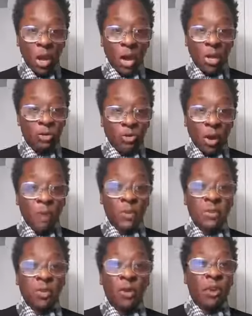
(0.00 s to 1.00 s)
Trump
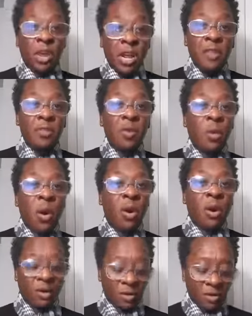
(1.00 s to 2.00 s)
is going to end the world.